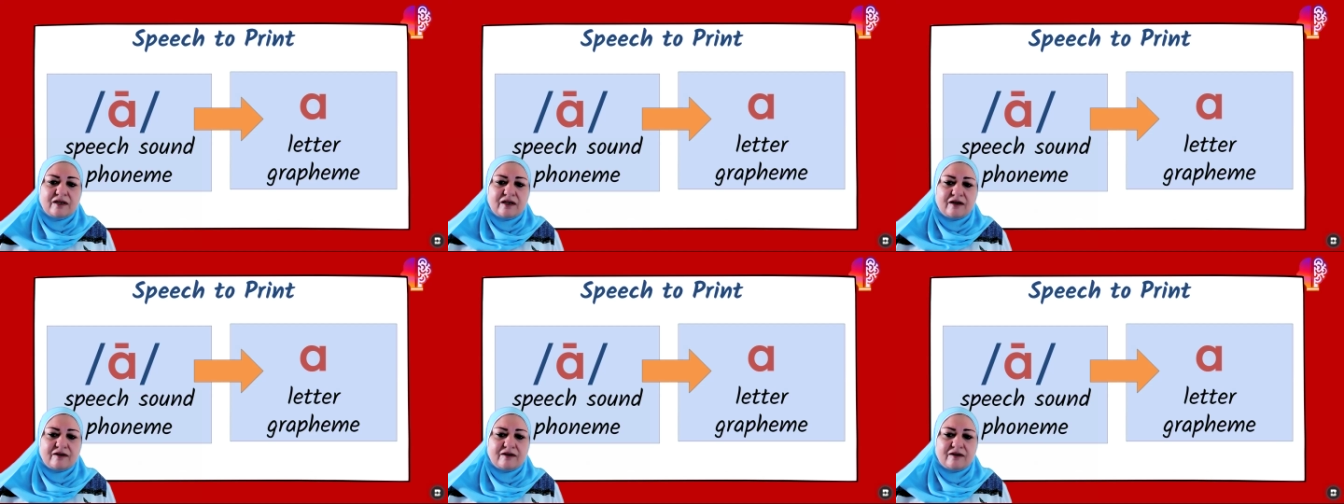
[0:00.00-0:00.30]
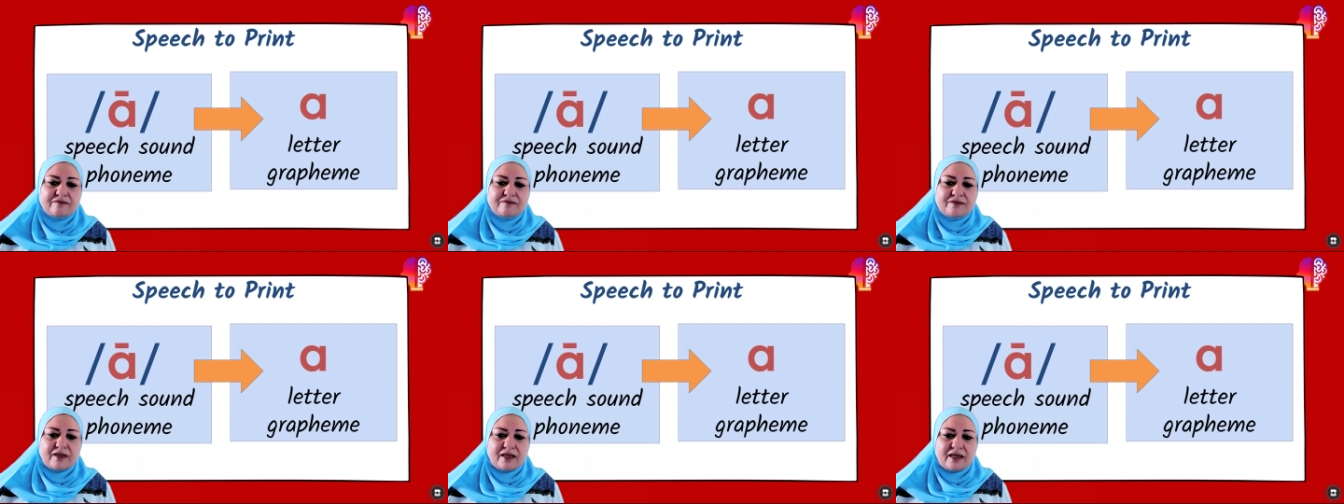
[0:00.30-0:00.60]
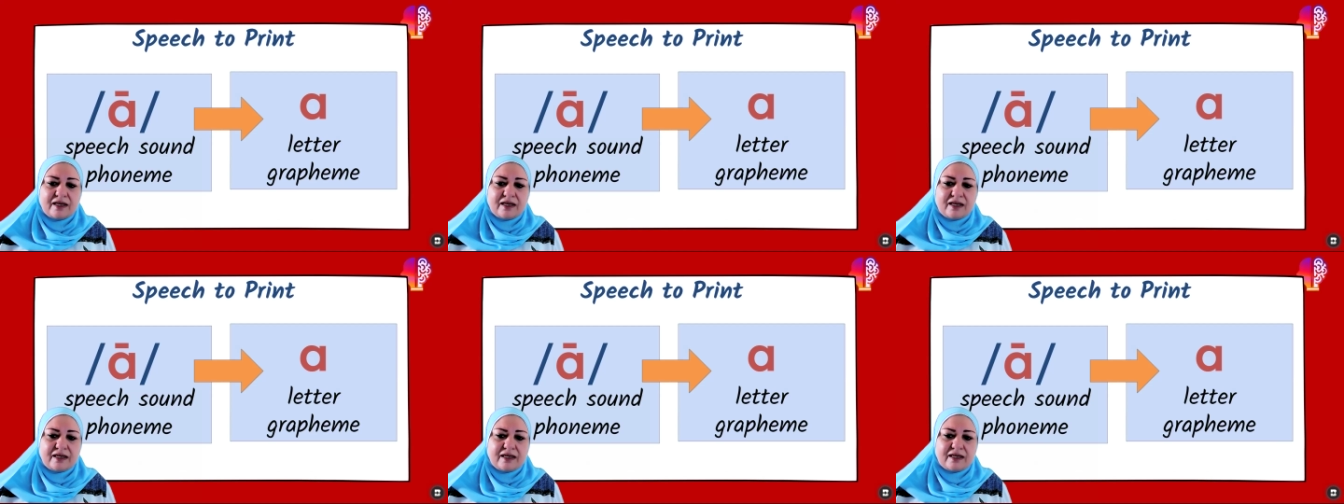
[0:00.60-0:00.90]
of
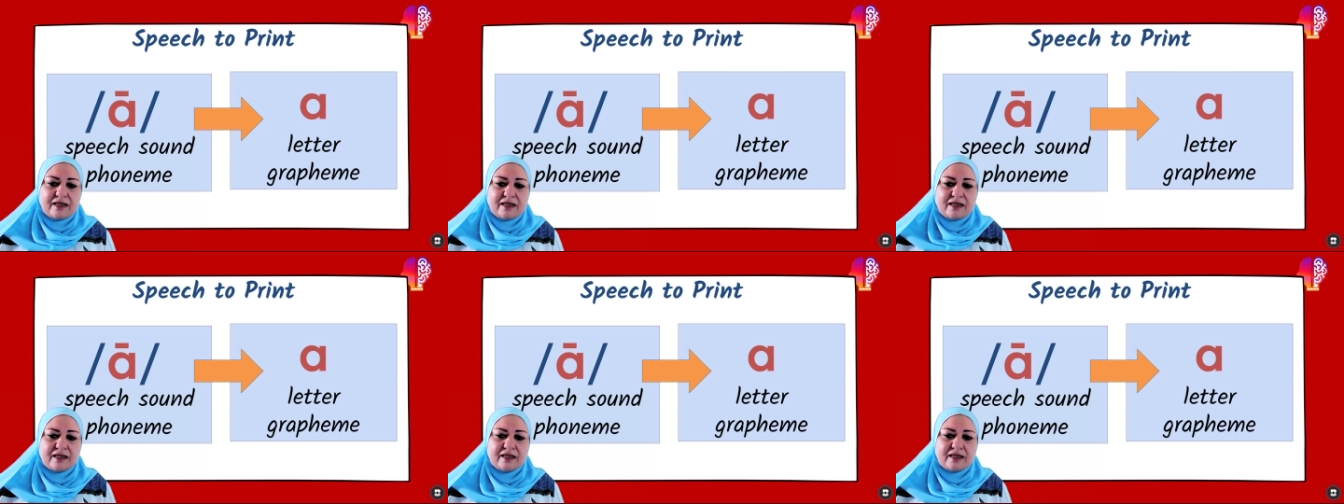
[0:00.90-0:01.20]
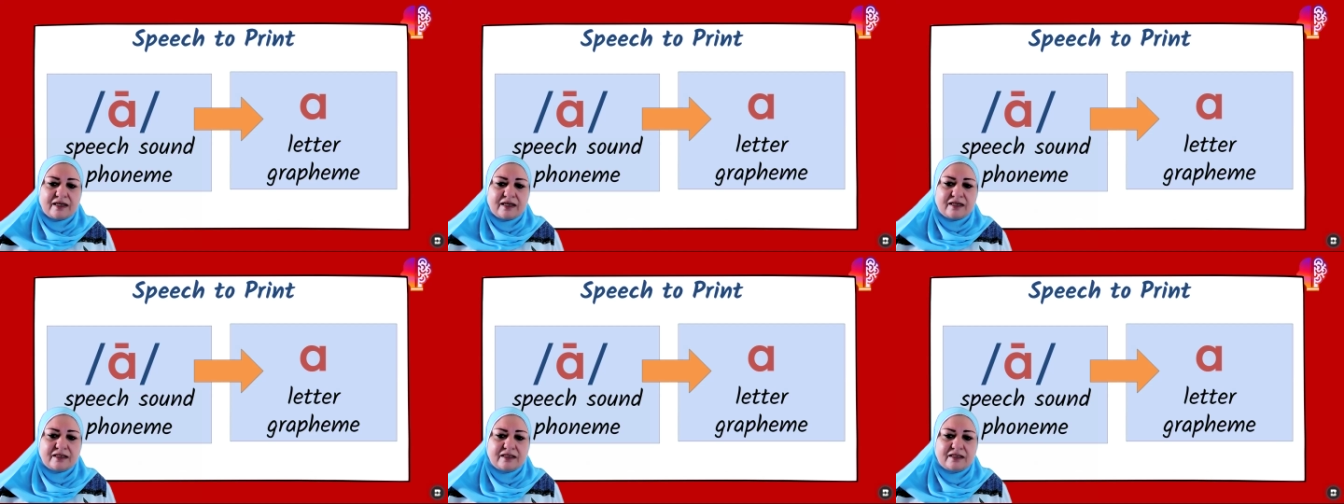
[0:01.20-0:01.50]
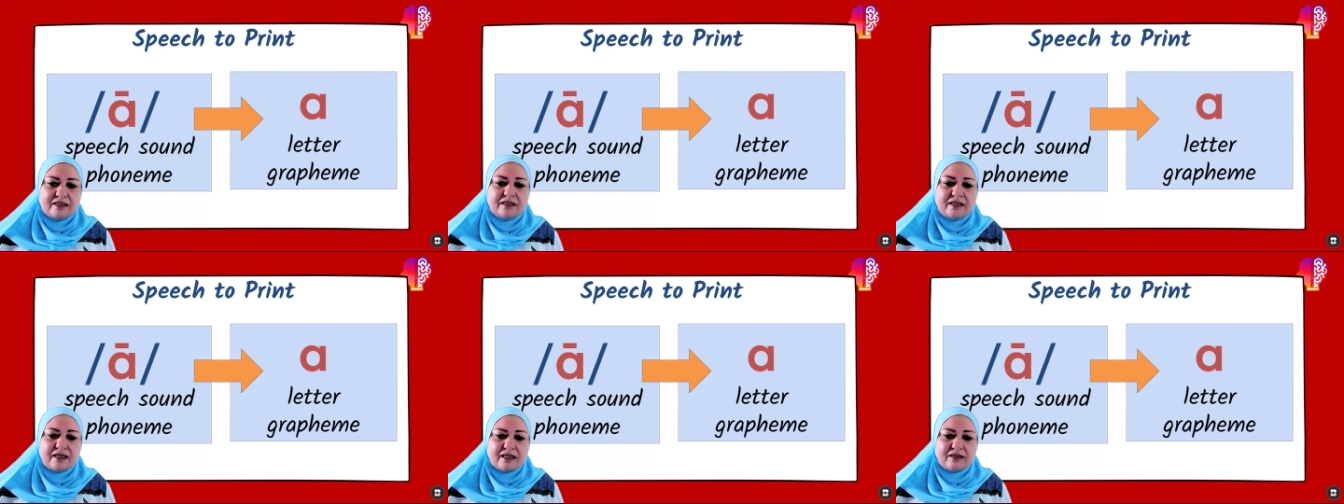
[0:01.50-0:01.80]

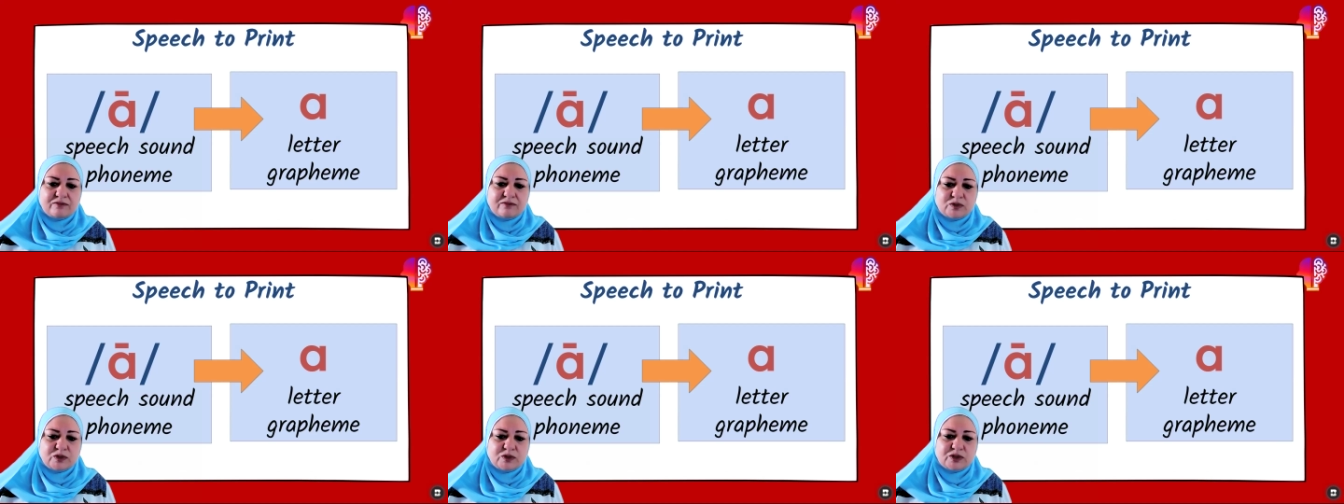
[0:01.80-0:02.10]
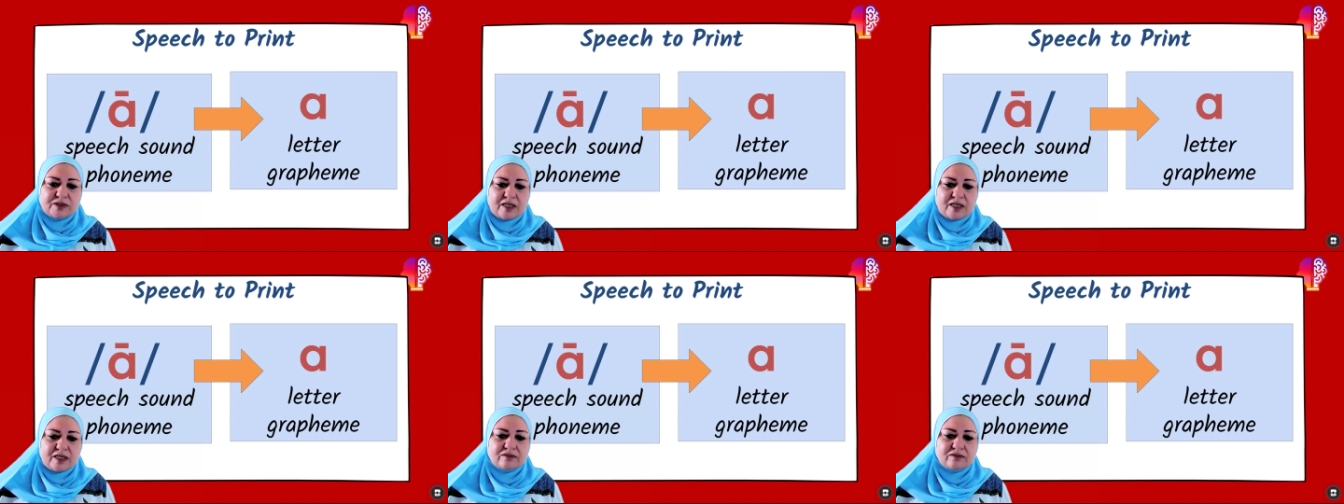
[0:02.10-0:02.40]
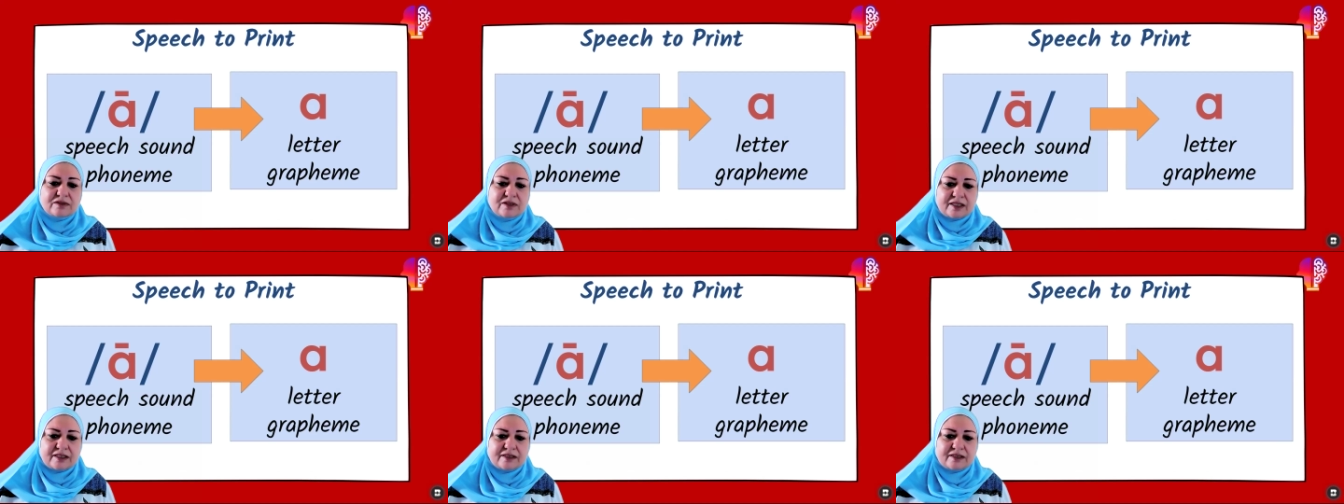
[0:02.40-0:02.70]
A, and which
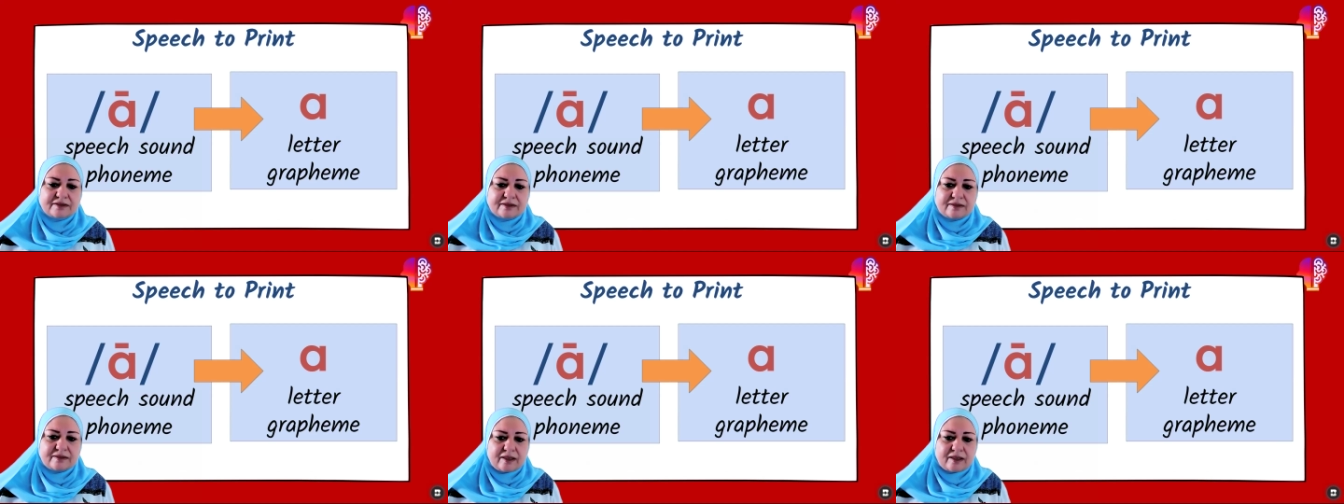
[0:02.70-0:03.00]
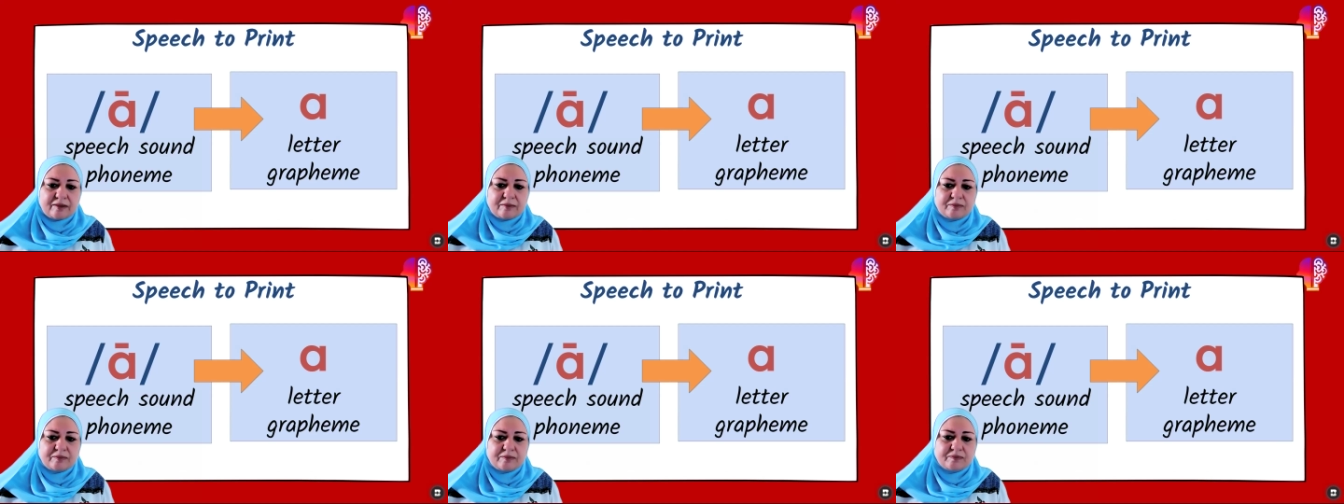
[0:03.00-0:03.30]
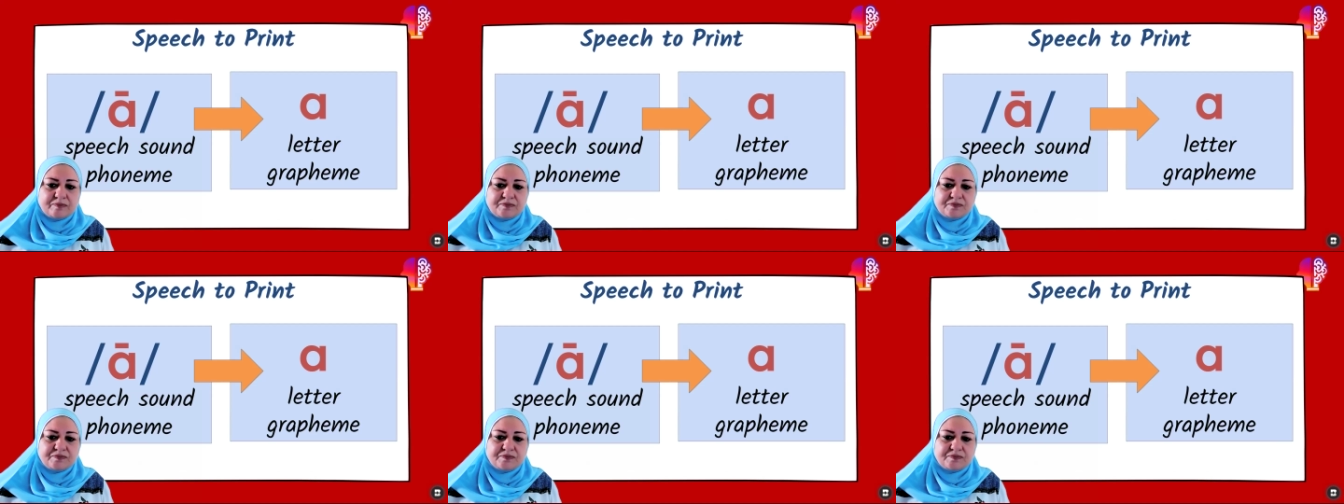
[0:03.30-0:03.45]
sounds like its name.